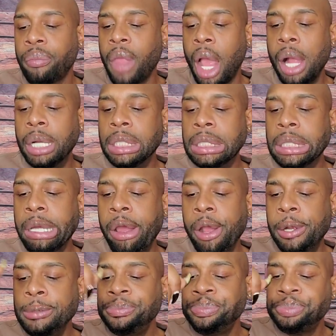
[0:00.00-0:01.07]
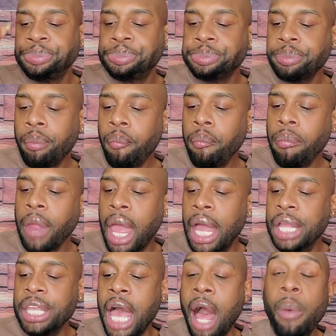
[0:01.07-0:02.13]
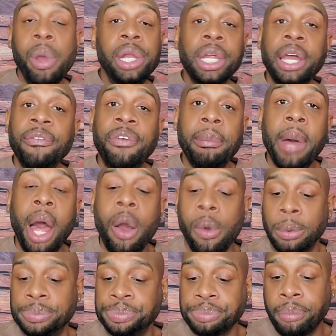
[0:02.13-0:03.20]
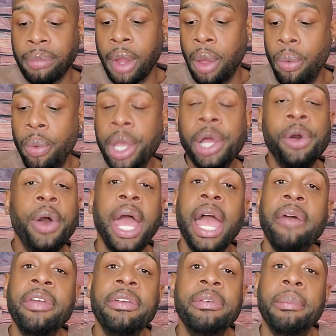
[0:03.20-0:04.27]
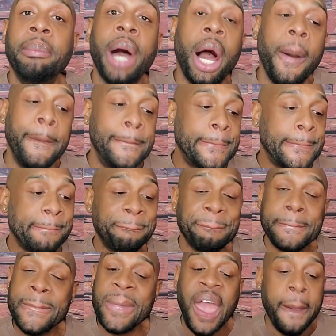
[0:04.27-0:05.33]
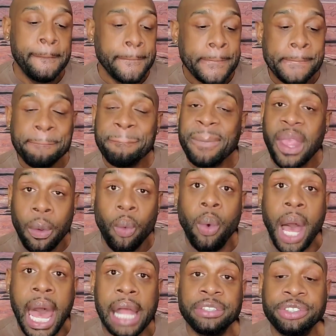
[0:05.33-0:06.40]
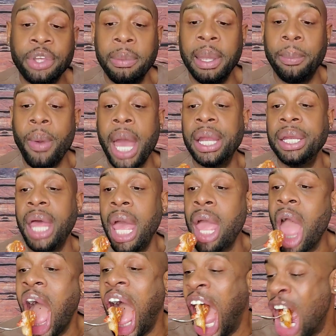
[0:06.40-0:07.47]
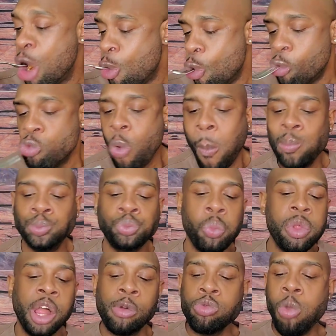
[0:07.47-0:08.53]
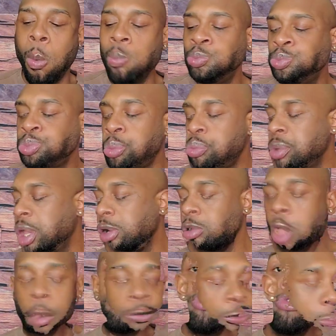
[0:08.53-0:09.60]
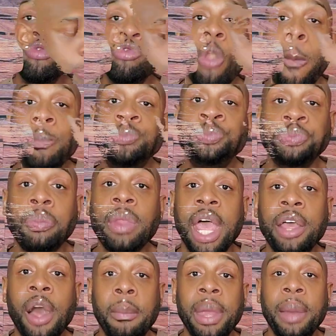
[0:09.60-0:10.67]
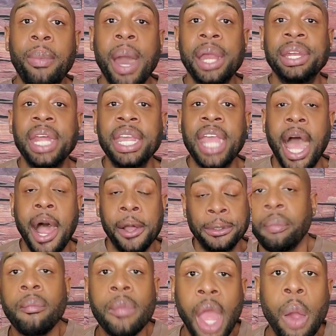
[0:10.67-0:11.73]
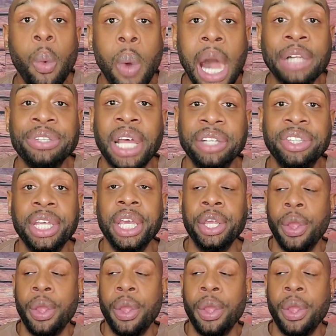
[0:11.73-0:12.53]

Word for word: Uh-huh. And y'all, we are looking for more. we going to have even more. Watch. It's going to be a brighter day. Mm-hmm. It's gonna be a bright day, y'all. Watch I tell